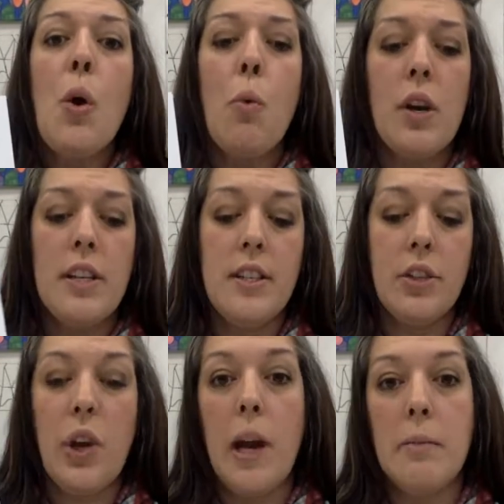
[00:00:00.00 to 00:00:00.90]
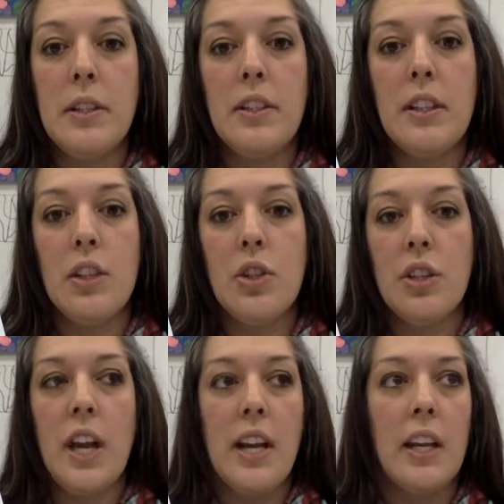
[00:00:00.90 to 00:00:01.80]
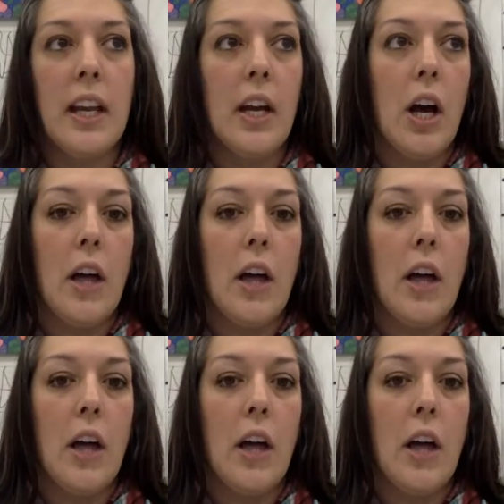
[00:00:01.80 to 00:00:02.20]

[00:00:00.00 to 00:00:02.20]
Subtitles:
What it describes is just kind of like